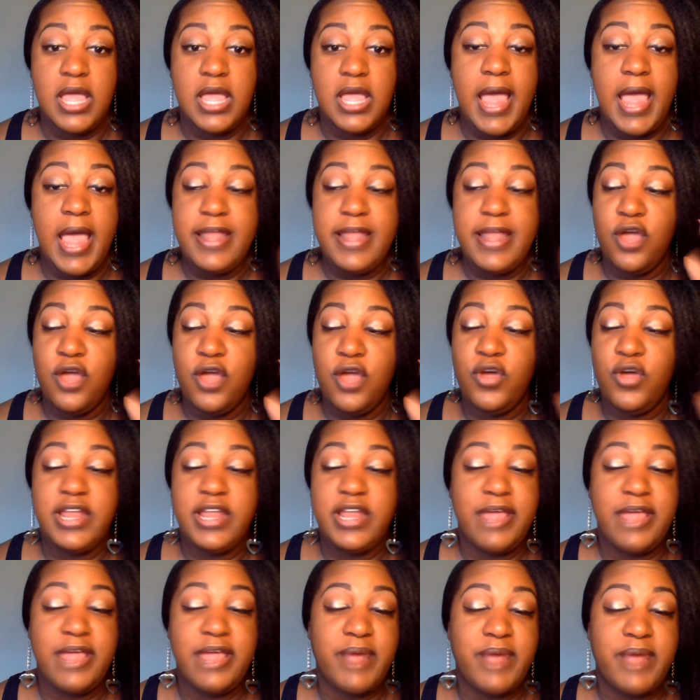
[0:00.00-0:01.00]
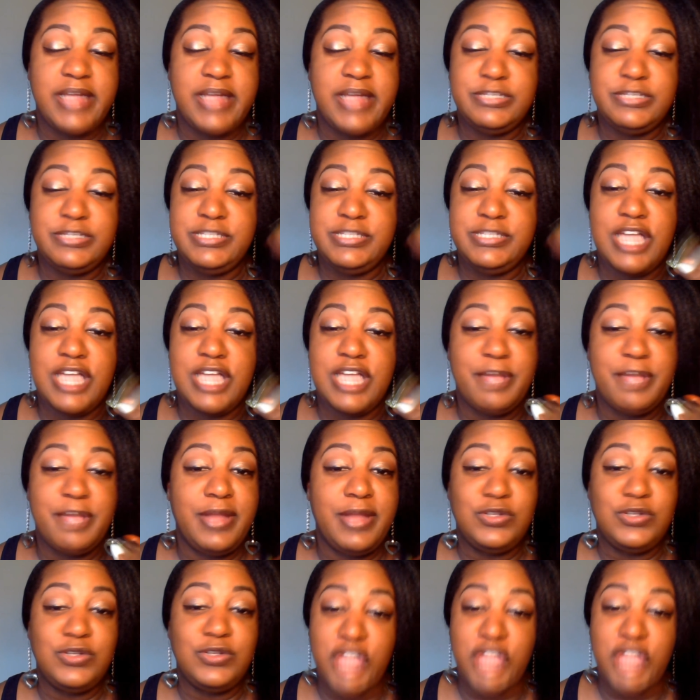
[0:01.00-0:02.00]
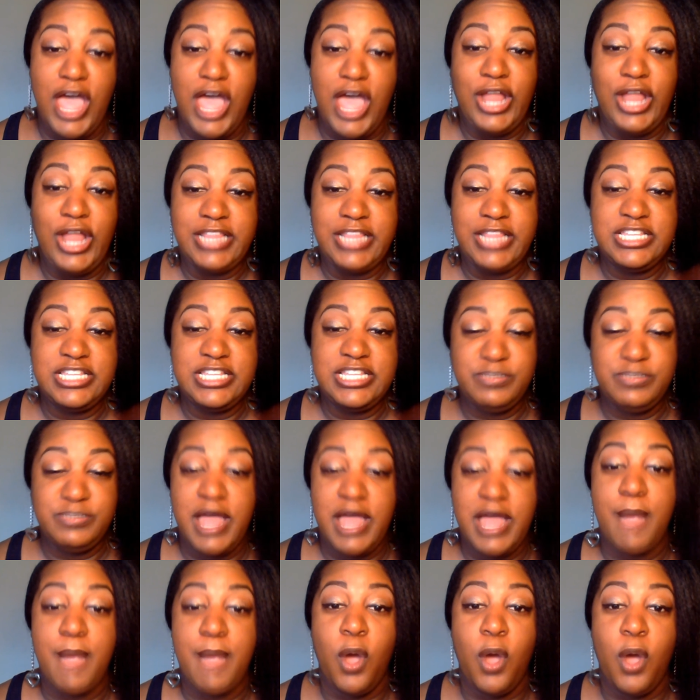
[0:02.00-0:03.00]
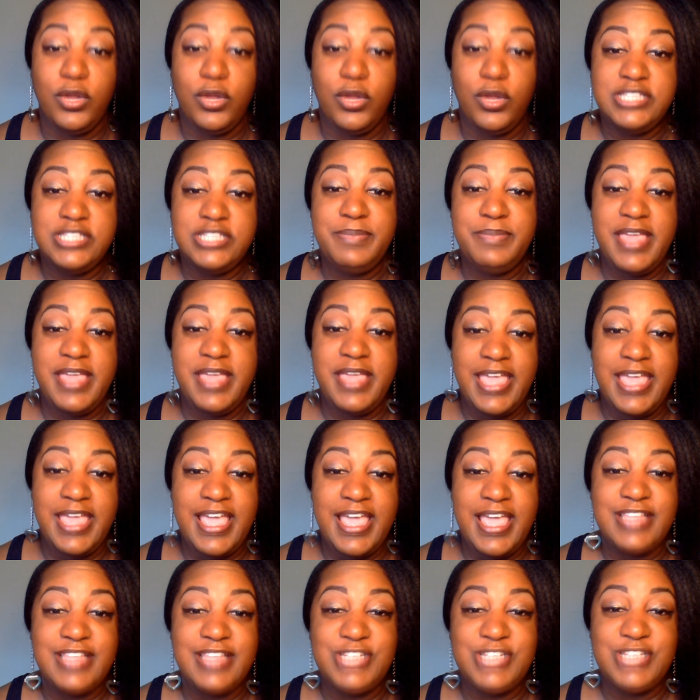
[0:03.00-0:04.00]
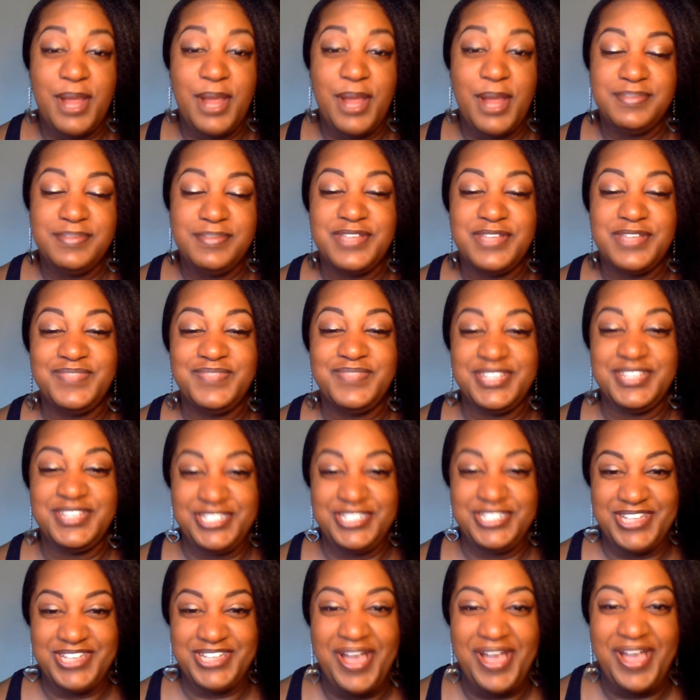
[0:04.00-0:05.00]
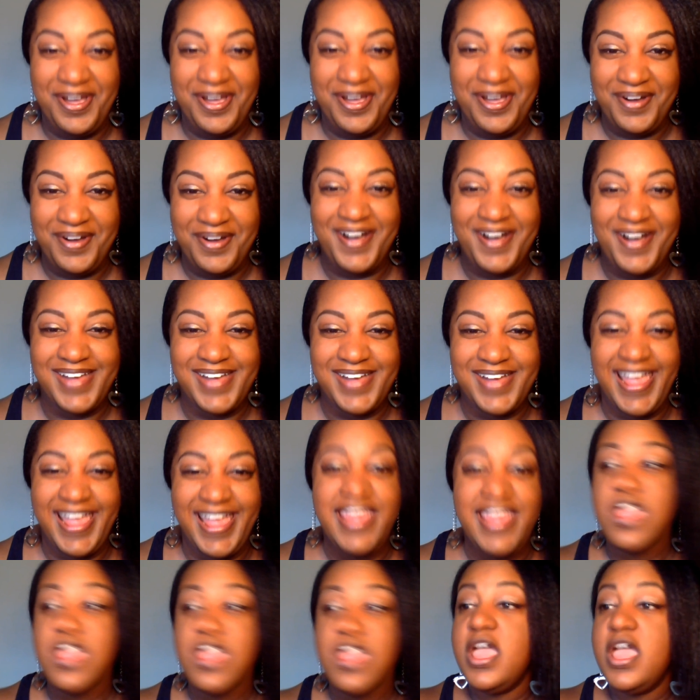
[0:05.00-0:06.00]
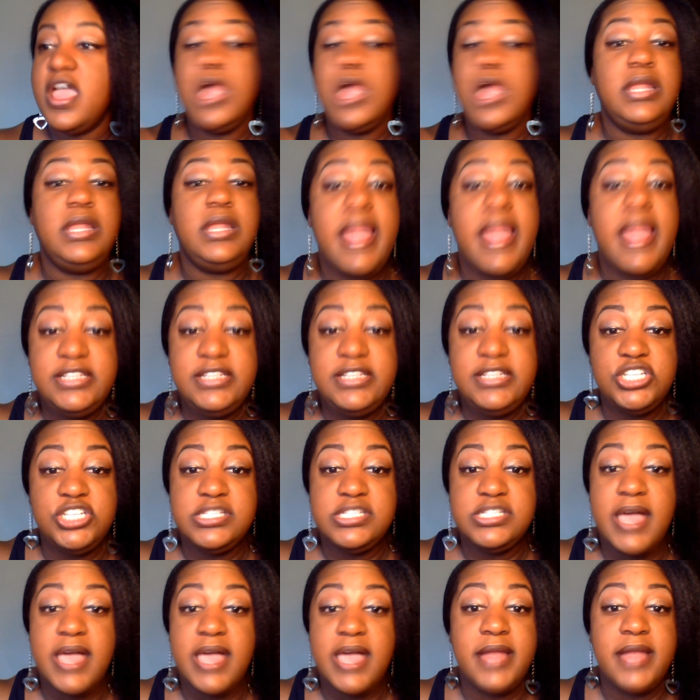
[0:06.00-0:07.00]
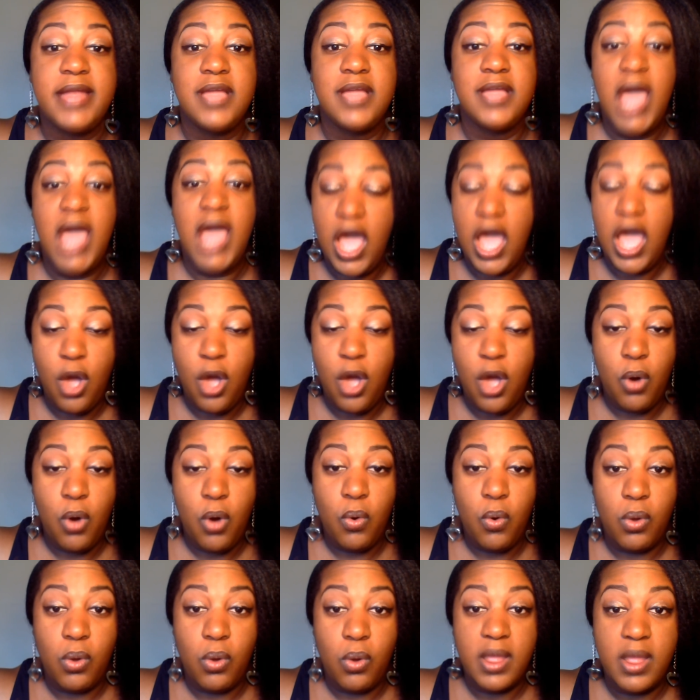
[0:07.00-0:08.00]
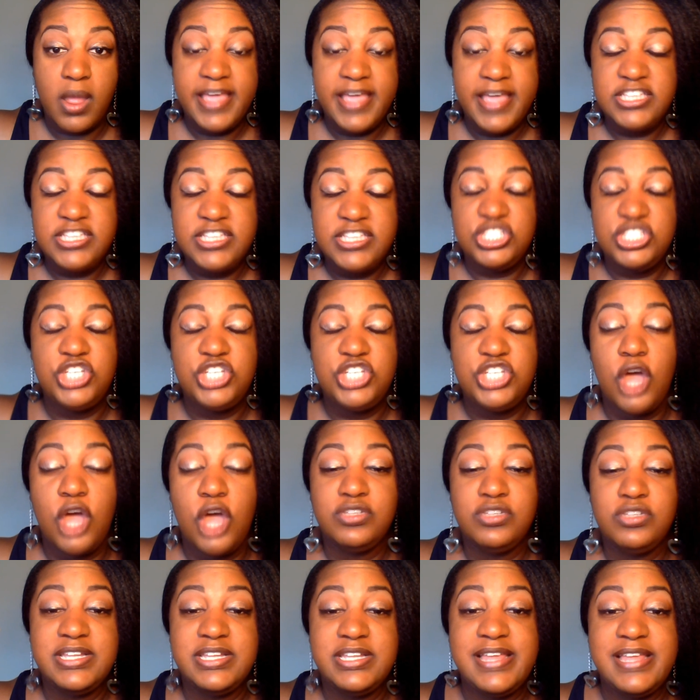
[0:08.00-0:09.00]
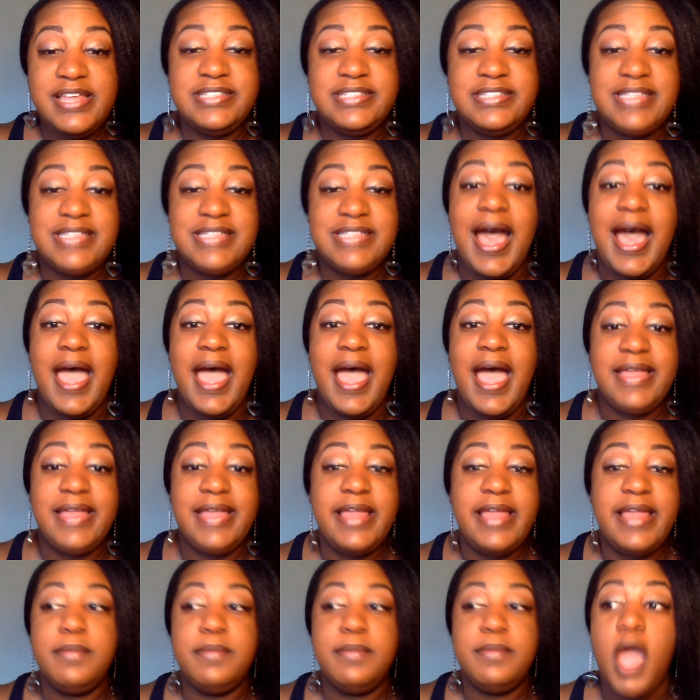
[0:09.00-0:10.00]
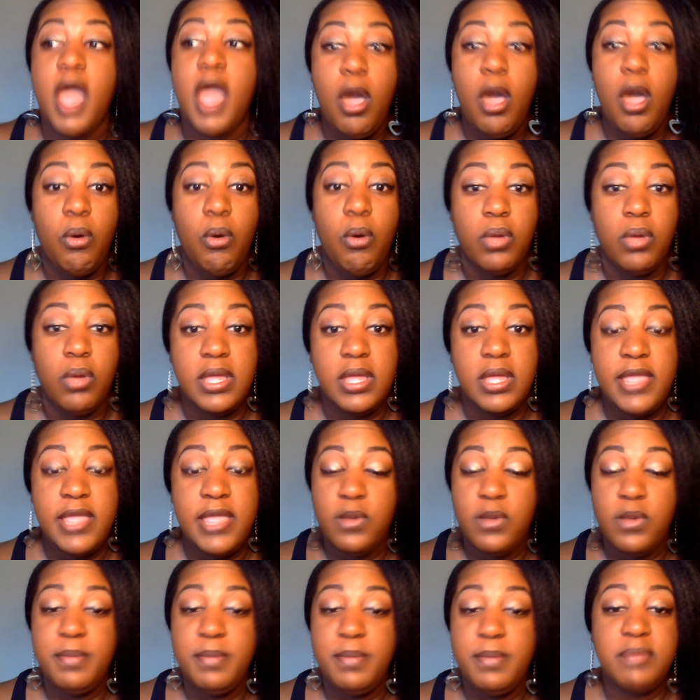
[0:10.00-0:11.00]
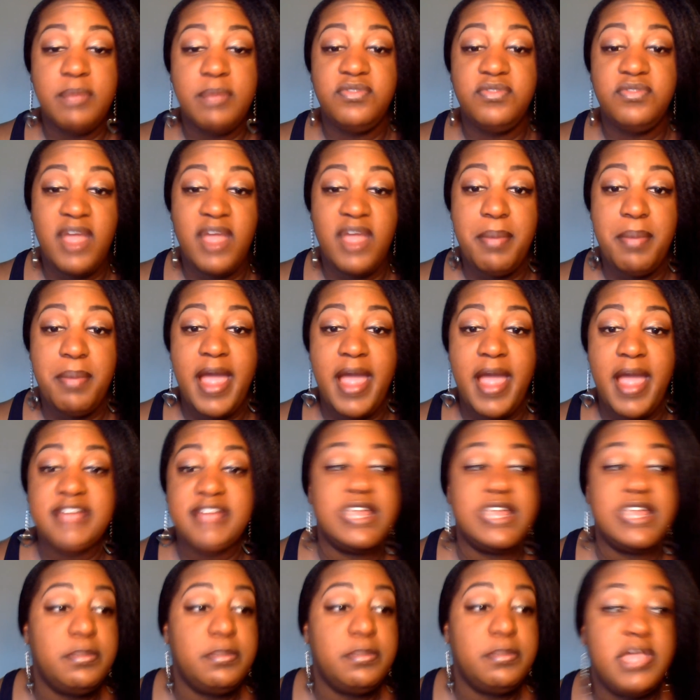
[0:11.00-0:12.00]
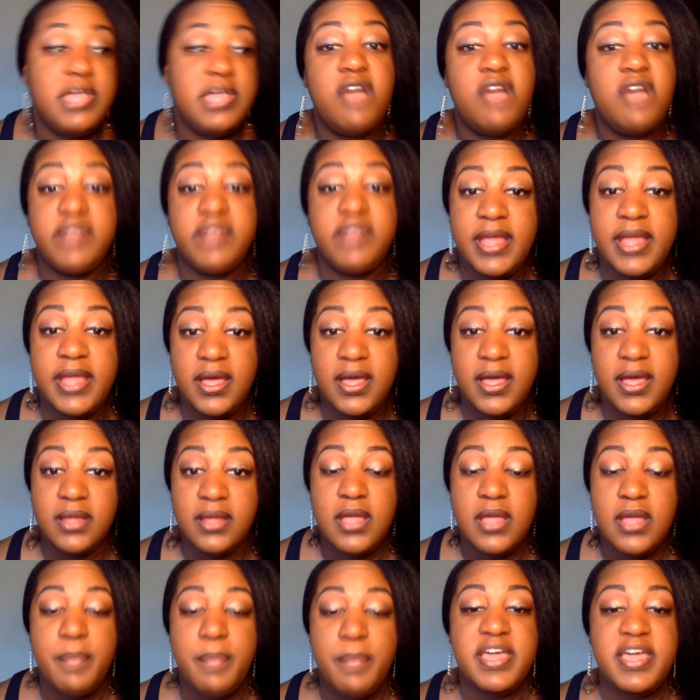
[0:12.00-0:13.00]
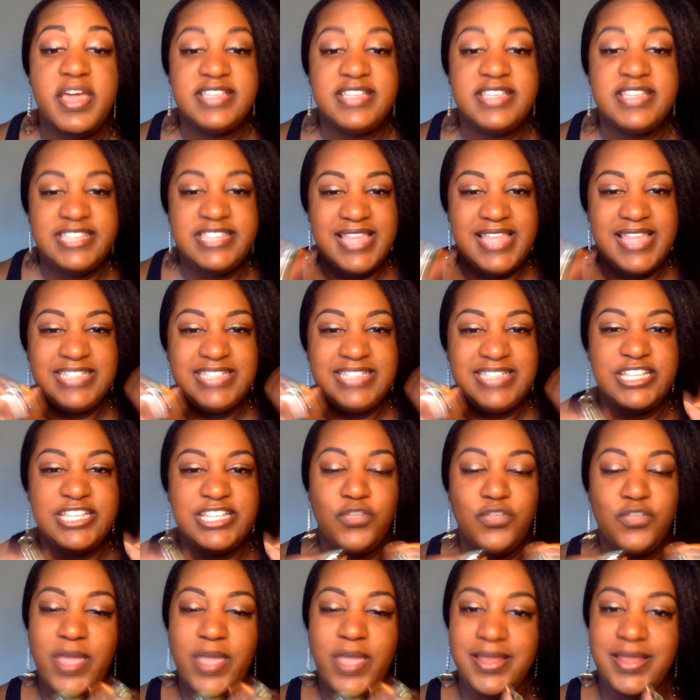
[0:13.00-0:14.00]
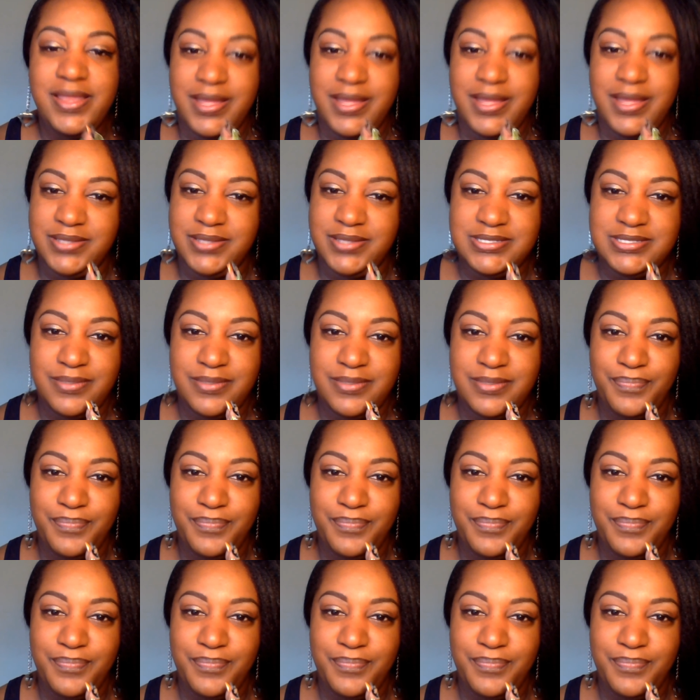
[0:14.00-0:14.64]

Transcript: I know it ain't right to be talking about no child like this, but I'm only speaking in terms of this show, okay? Let your son go. He's chosen his side. Let him go. He want to be with the vampires. Let him be over there. Because see, that's his weakness.